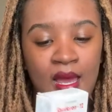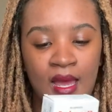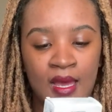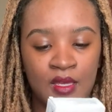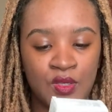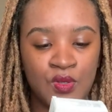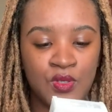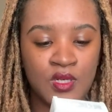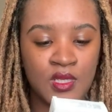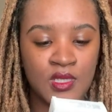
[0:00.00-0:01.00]
I
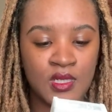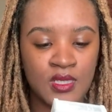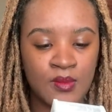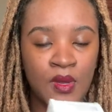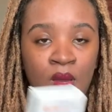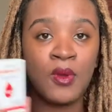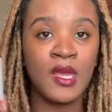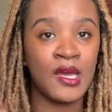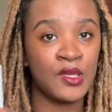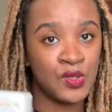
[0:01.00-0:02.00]
used this in Zimbabwe,
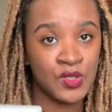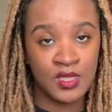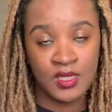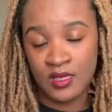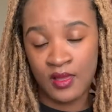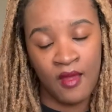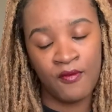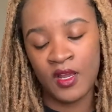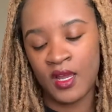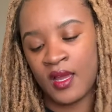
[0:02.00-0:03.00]
I used this in South
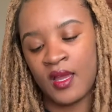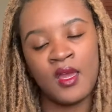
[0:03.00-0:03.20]
Africa.